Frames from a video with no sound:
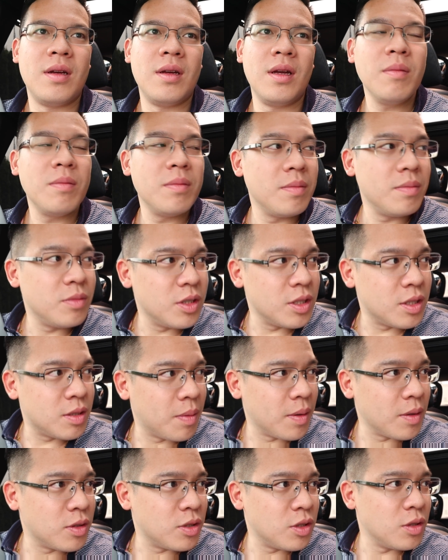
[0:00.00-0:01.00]
yep,
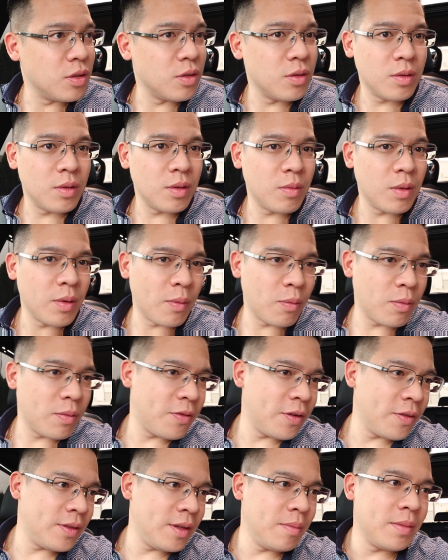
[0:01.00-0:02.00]
just about to, well,
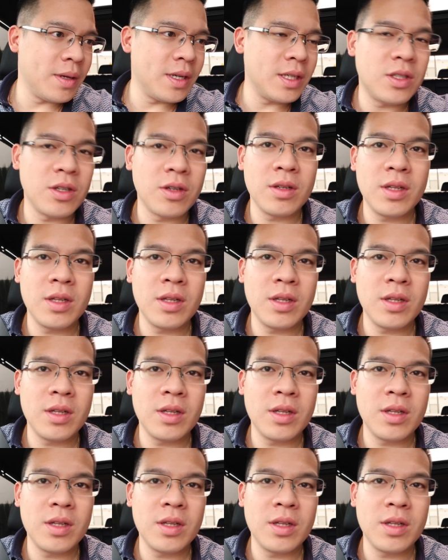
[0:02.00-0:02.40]
15 minutes